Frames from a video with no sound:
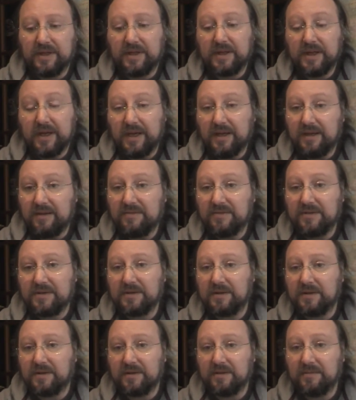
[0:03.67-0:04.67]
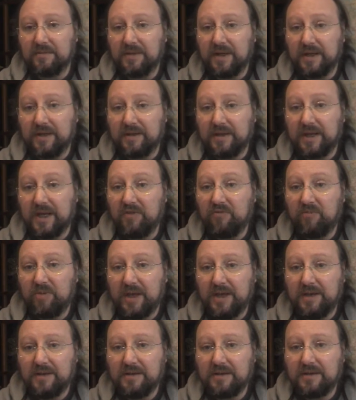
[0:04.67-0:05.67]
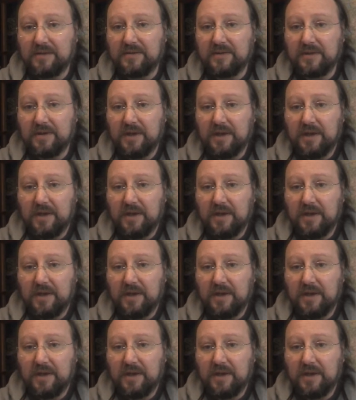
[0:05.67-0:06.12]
caves and cave paintings.